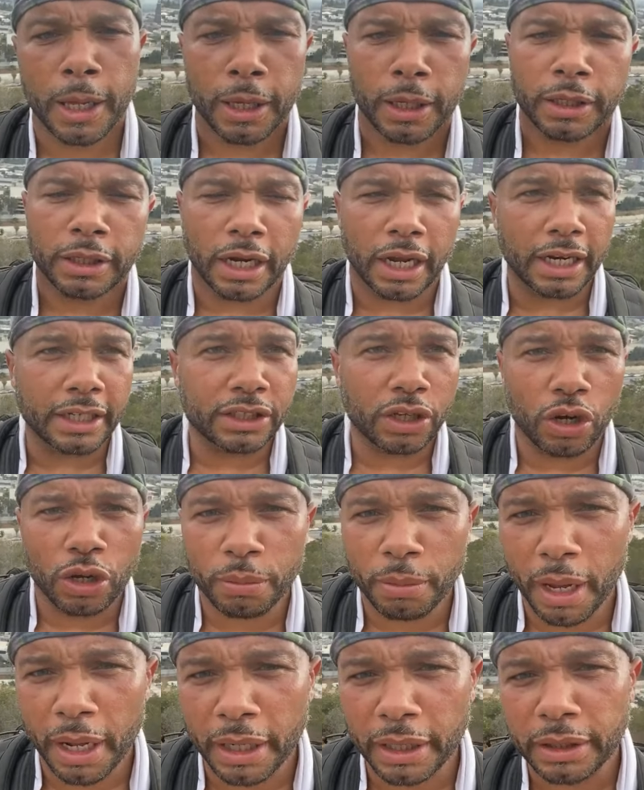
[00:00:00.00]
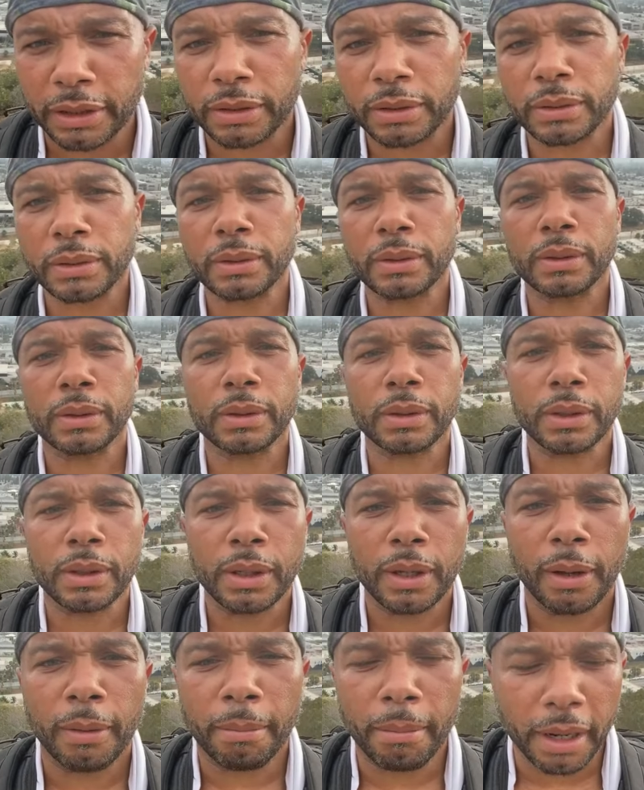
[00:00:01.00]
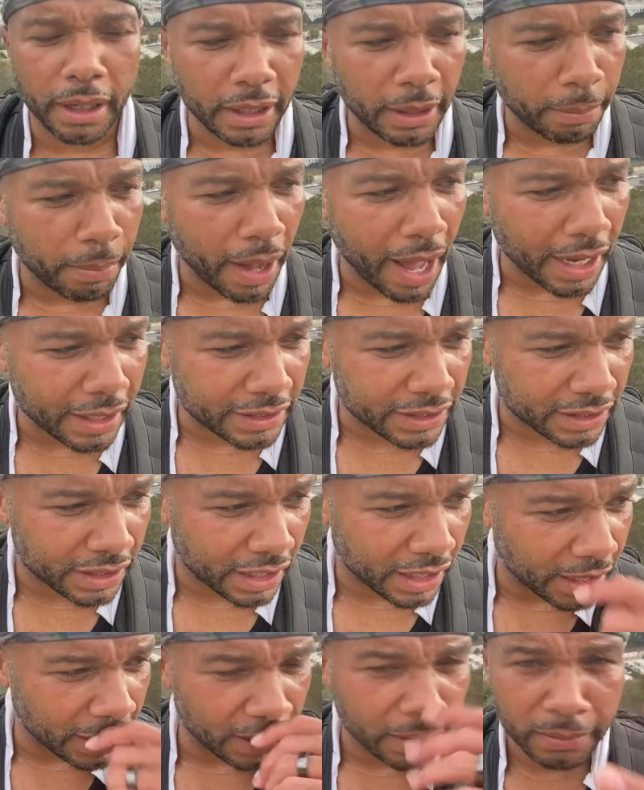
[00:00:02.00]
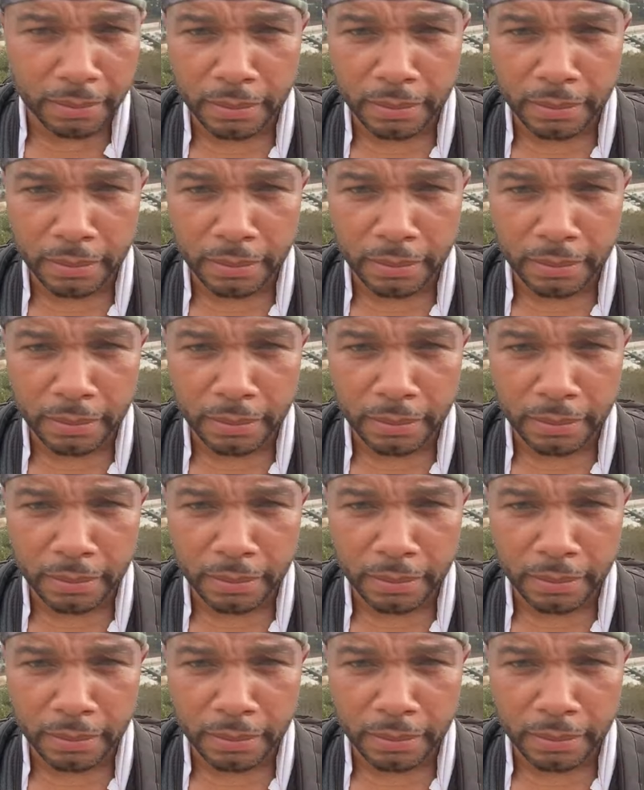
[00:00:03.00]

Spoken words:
Now they're talking about a monkeypox thing.